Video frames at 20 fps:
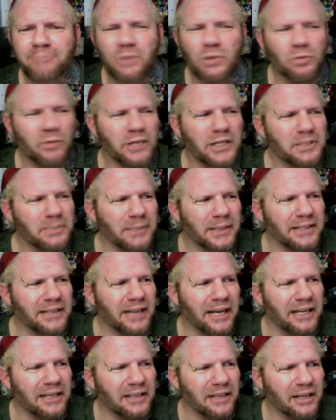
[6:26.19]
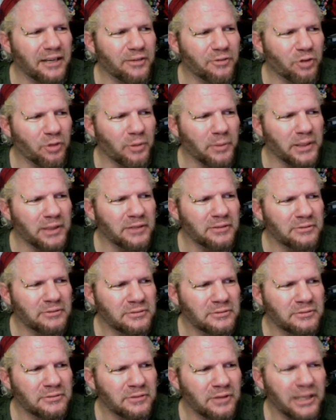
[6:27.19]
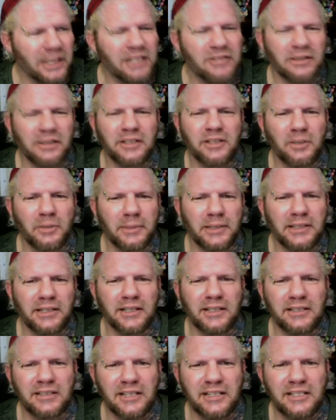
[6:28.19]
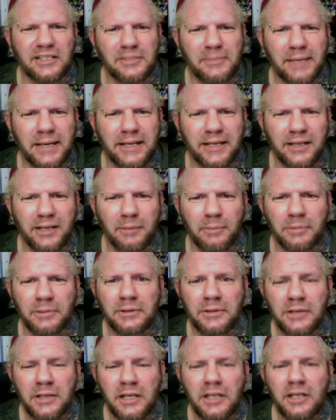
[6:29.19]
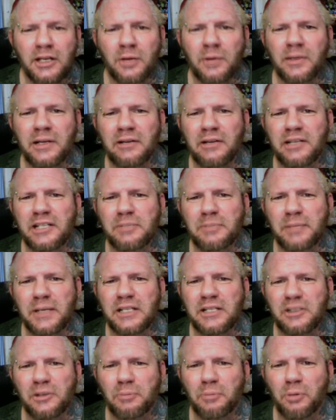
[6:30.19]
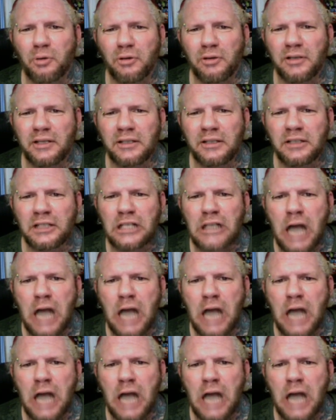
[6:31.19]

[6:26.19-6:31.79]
Who writes my dialogue for me? That's right, nobody does. I just make it up. No wonder I speak so poorly.